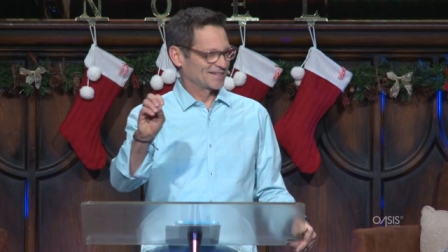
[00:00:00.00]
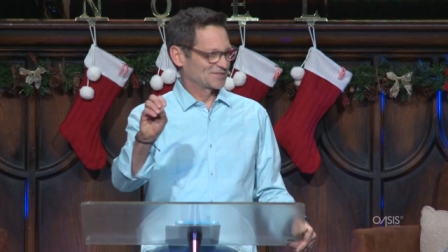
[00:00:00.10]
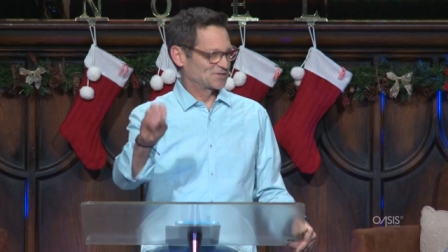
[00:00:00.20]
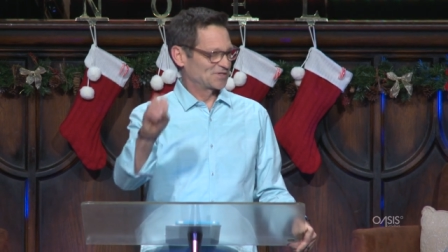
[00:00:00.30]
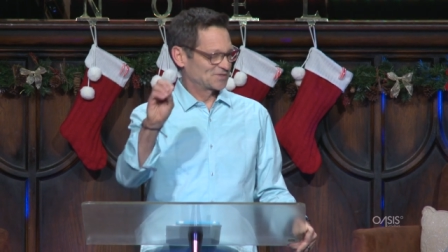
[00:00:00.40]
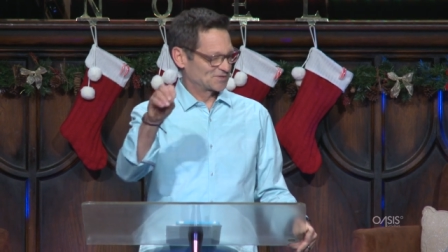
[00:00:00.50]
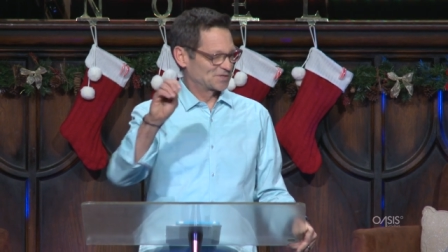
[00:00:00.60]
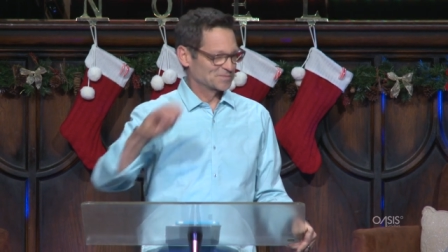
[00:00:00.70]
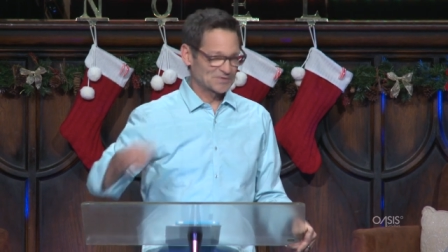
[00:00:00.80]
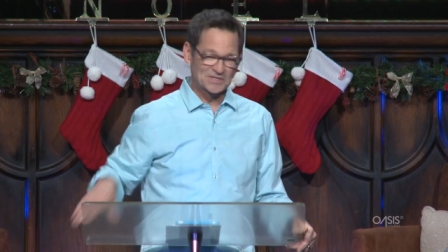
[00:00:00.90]
Jesus
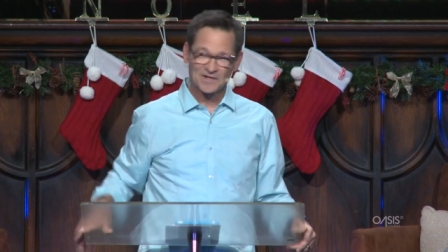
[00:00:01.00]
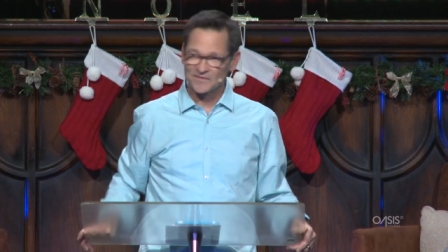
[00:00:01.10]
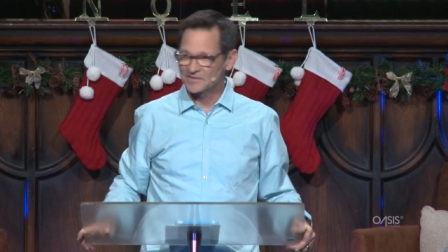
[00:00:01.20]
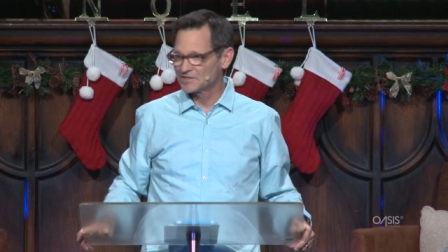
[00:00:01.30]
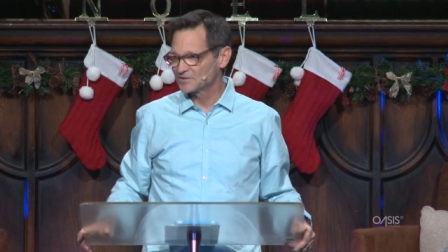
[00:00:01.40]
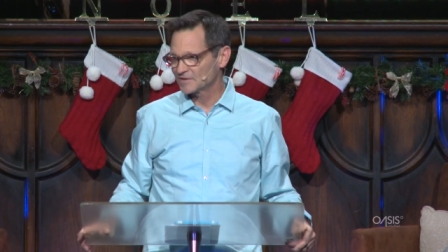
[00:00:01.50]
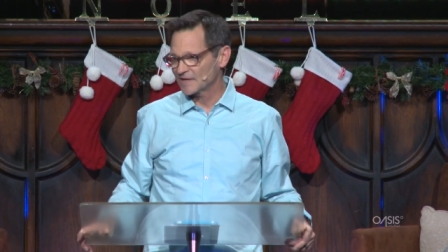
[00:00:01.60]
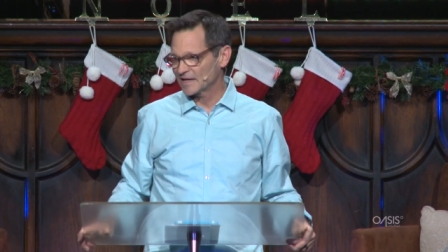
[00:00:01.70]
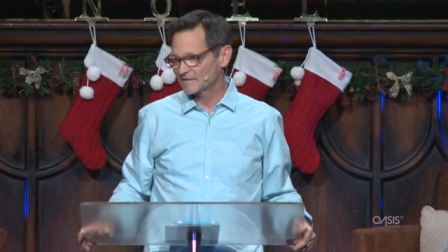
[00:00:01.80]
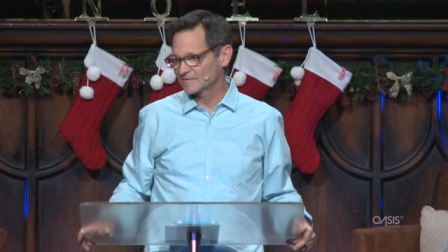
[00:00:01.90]
himself in your
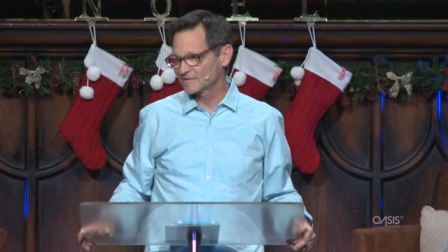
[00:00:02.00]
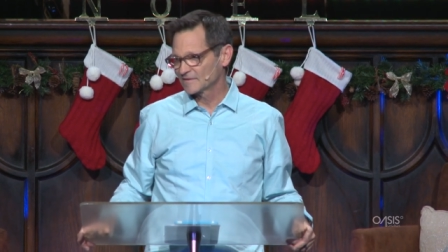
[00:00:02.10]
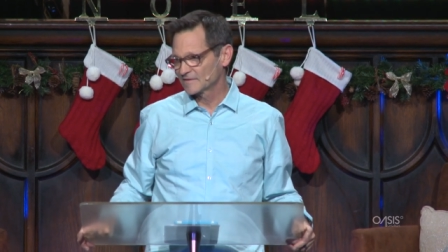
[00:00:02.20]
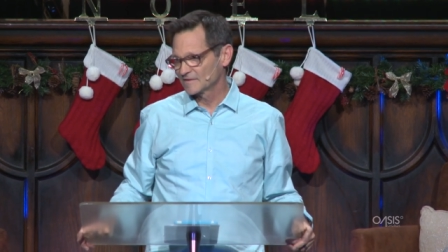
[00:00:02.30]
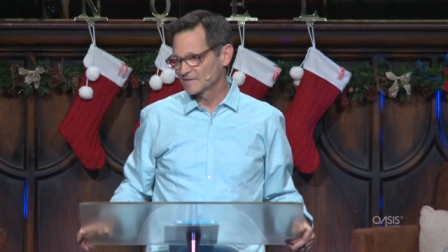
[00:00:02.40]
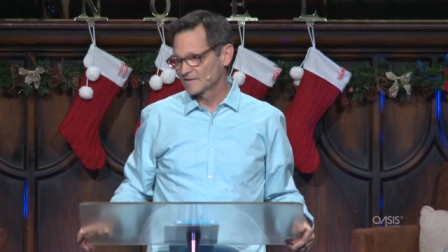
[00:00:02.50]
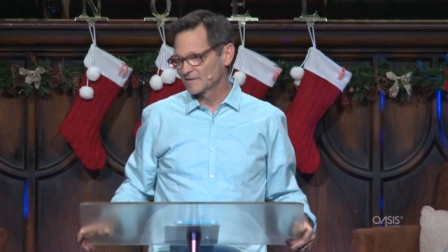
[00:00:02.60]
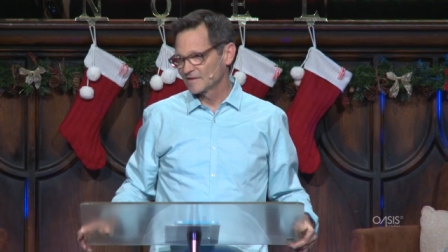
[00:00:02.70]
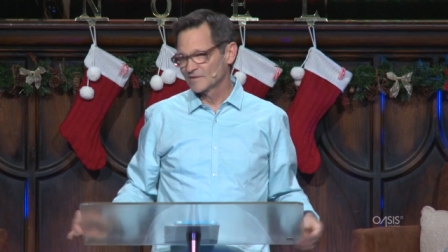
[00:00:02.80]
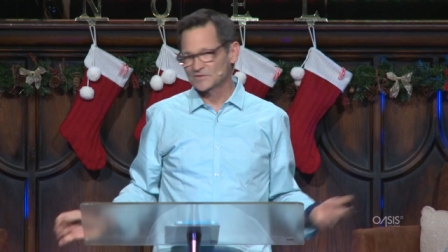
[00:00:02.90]
life.
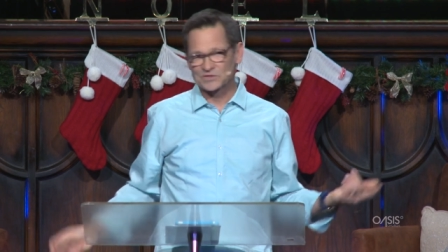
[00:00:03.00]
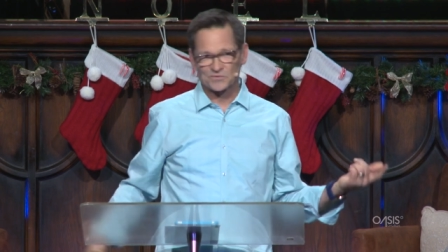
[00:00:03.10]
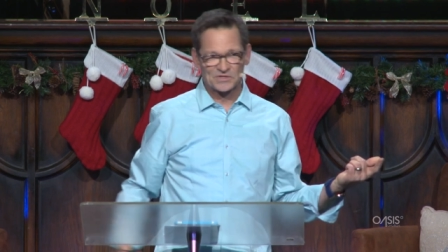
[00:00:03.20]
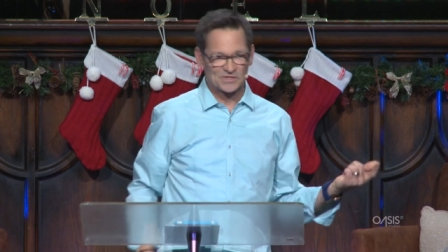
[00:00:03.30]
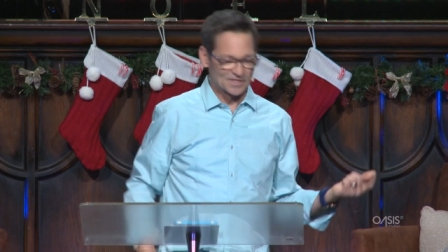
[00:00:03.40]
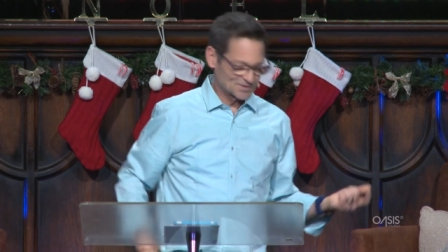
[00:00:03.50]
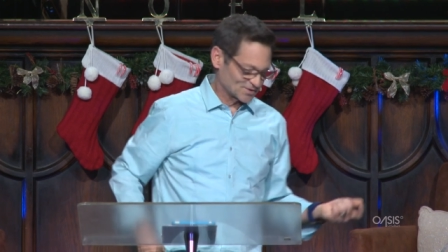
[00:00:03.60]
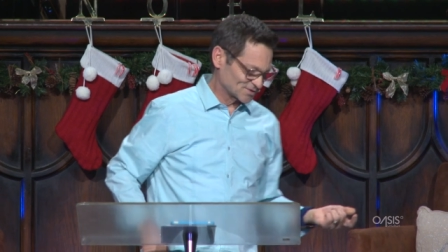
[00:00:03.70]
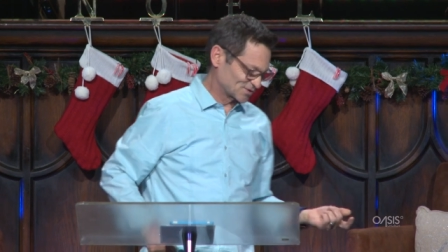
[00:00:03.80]
I was just recently told a